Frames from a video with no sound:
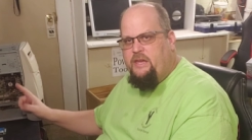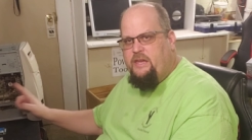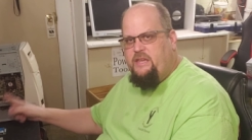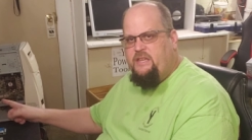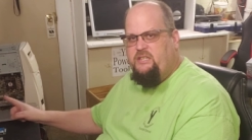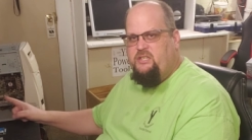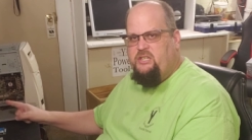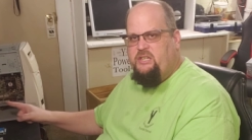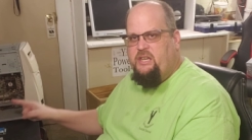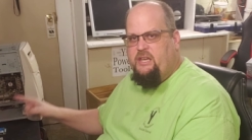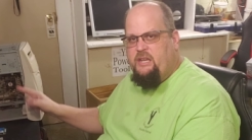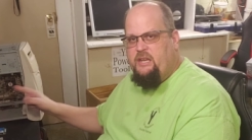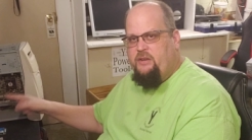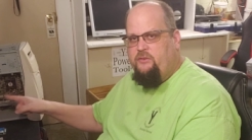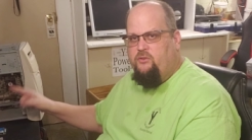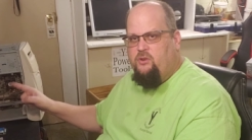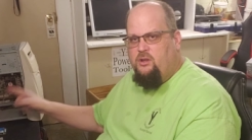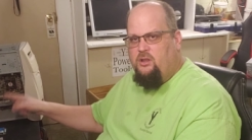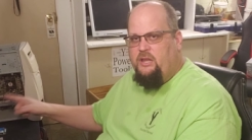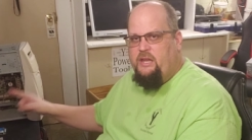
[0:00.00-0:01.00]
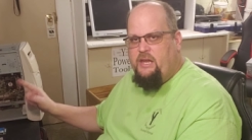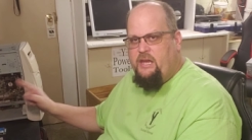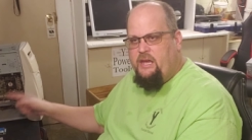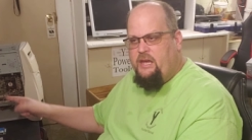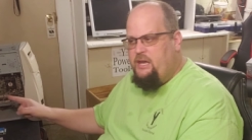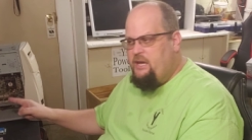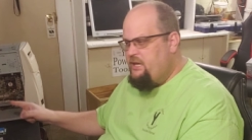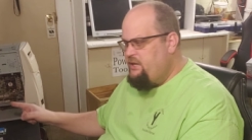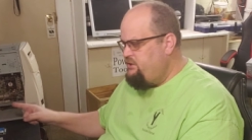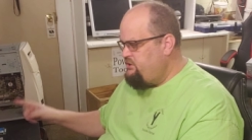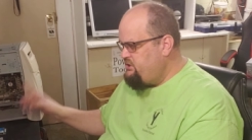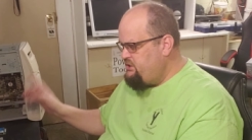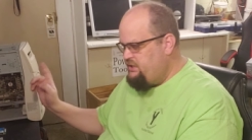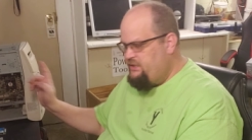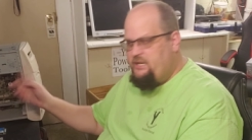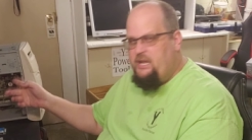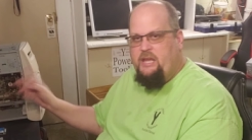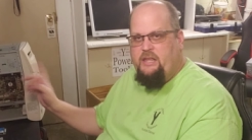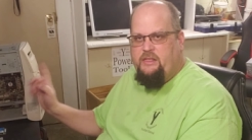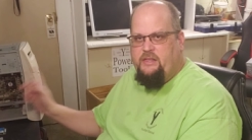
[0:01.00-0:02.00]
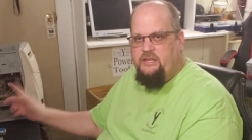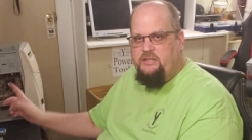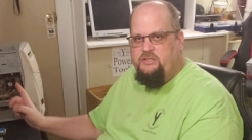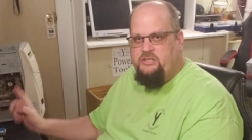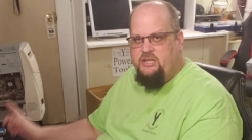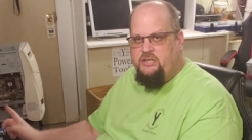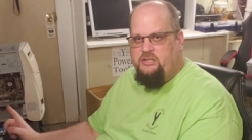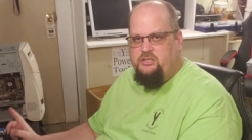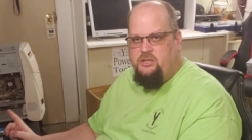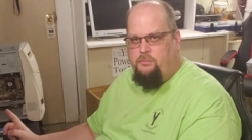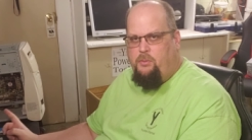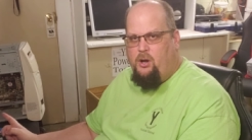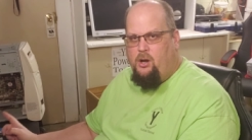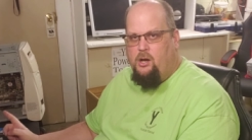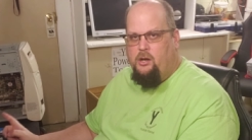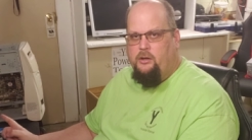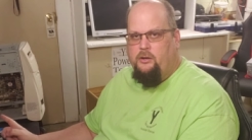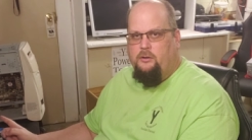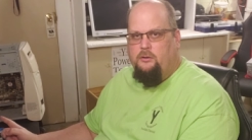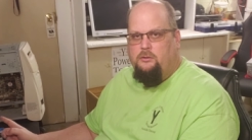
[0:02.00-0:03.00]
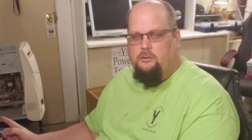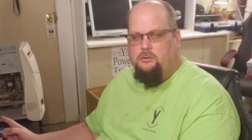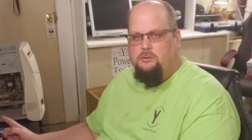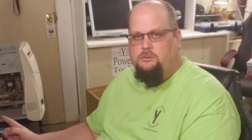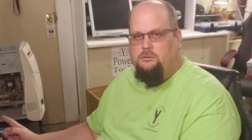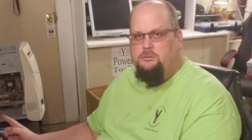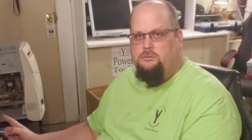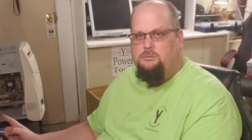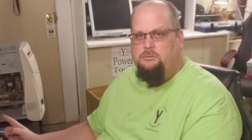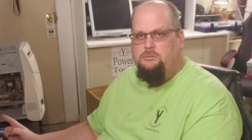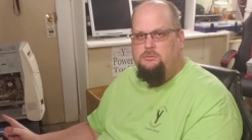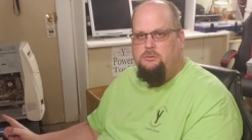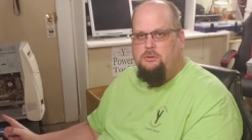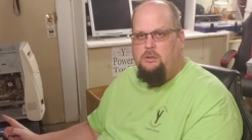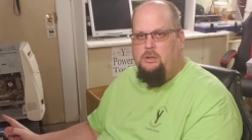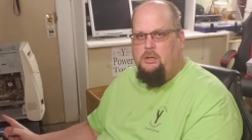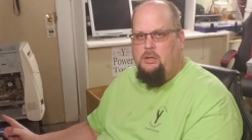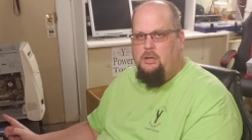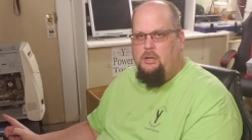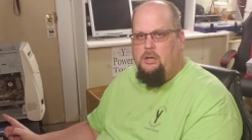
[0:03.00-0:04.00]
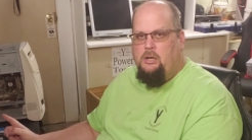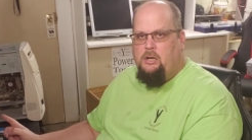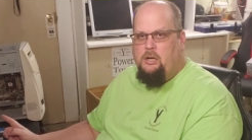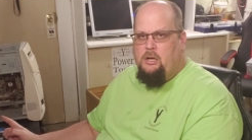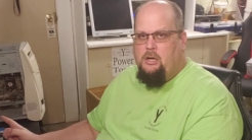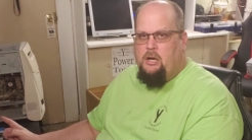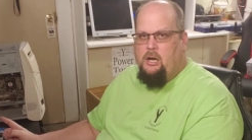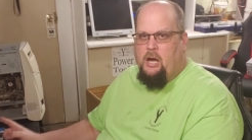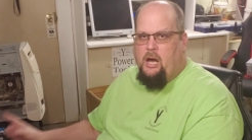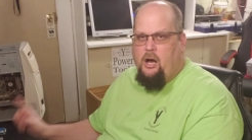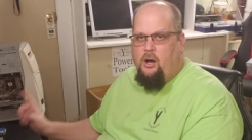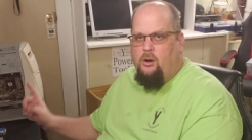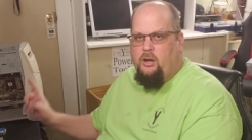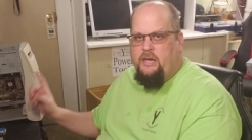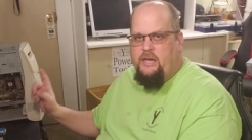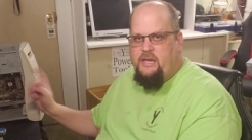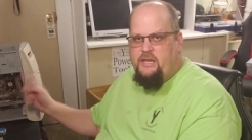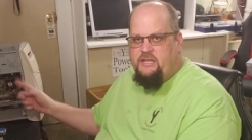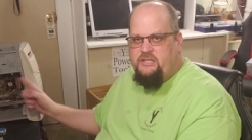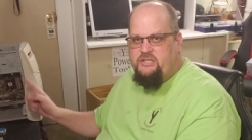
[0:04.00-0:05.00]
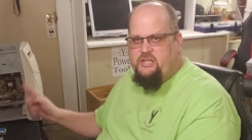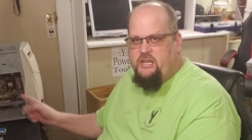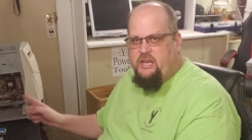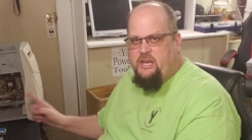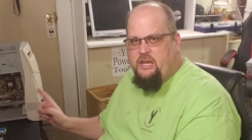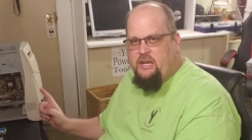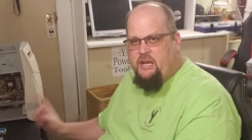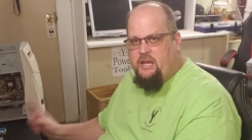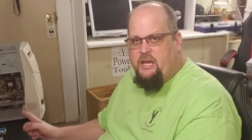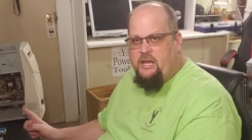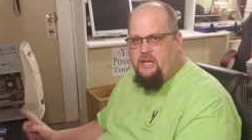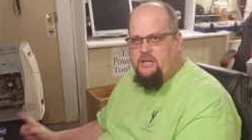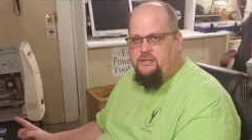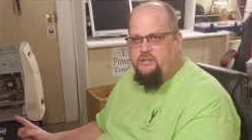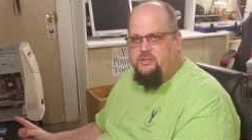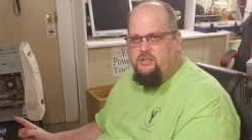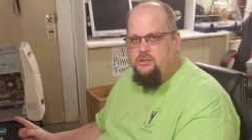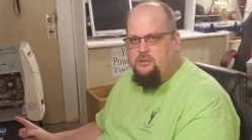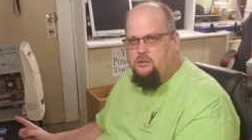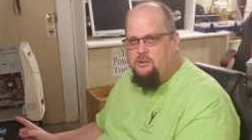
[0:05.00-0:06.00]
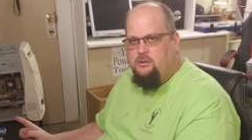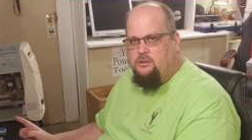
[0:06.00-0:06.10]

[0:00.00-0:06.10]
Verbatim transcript: easy it really is to take these things apart. How easy it is